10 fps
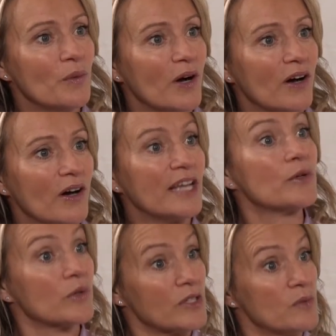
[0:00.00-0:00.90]
are in
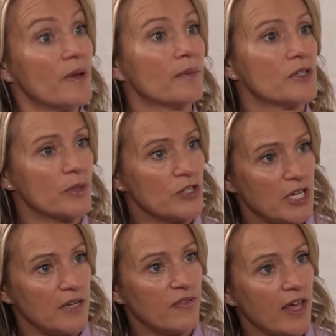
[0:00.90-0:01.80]
order to be able to
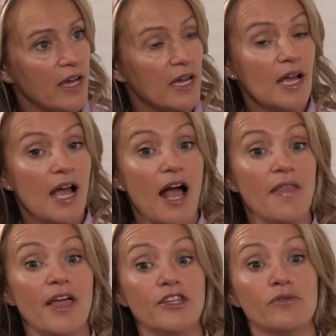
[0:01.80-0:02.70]
achieve that.
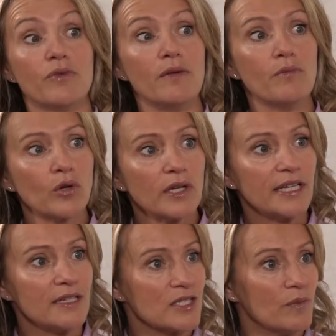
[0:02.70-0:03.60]
And then you're
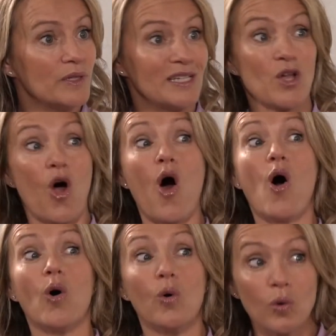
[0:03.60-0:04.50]
remodeling somebody's
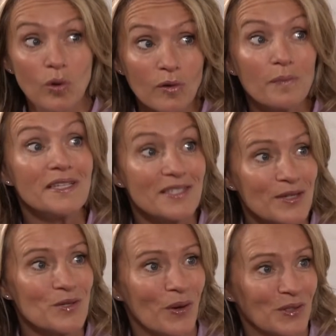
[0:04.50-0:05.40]
whole
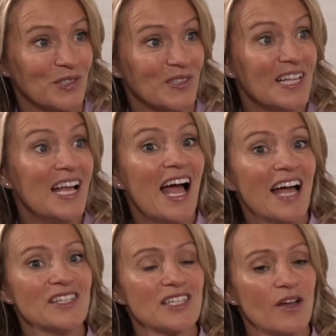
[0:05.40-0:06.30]
business model.
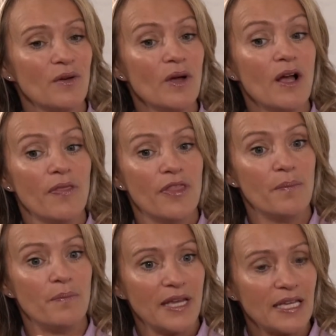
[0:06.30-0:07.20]
And so the
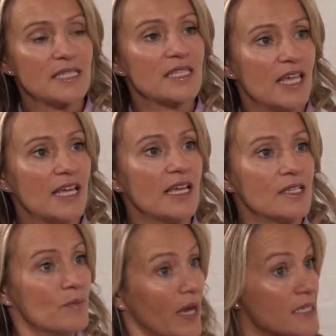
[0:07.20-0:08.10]
biggest thing
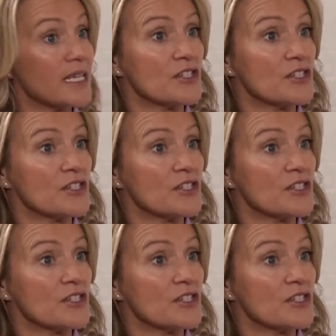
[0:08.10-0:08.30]
is mindset